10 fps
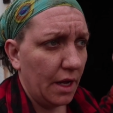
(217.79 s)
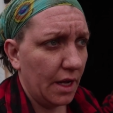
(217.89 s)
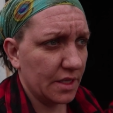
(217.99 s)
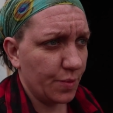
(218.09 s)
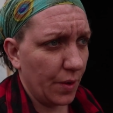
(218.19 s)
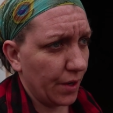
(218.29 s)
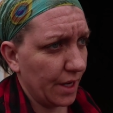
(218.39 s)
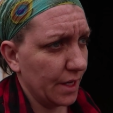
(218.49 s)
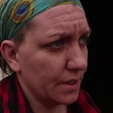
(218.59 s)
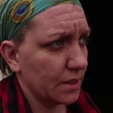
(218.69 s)

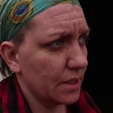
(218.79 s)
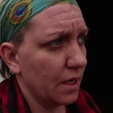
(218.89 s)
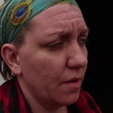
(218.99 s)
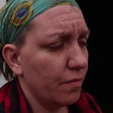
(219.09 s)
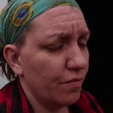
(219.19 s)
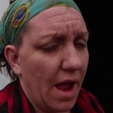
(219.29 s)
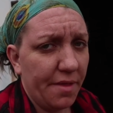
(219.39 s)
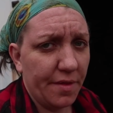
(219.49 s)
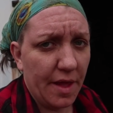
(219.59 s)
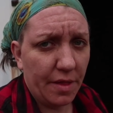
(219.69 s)
experience
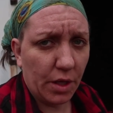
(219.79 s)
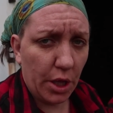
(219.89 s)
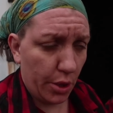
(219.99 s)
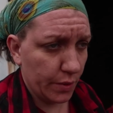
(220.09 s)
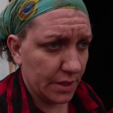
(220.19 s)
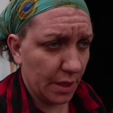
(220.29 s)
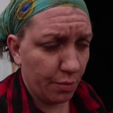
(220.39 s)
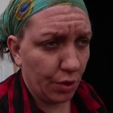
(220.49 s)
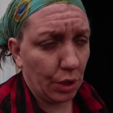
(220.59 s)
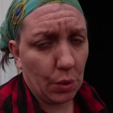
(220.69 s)
rather than the
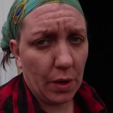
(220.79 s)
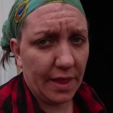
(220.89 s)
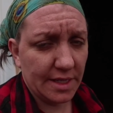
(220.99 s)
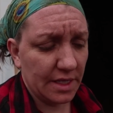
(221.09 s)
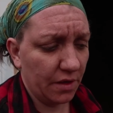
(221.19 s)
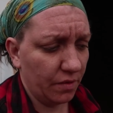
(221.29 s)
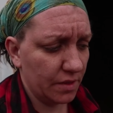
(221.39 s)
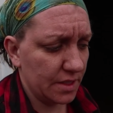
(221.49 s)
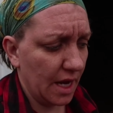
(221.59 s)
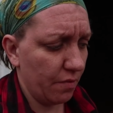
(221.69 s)
closed-in brooder where they still
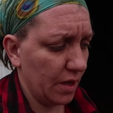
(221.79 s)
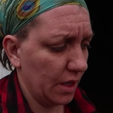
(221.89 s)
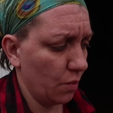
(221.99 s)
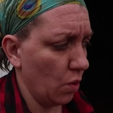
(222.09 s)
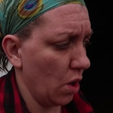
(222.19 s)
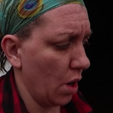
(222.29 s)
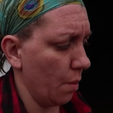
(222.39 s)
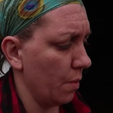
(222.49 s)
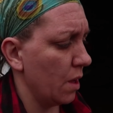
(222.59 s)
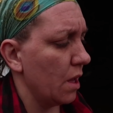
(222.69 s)
stay really
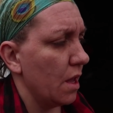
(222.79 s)
warm,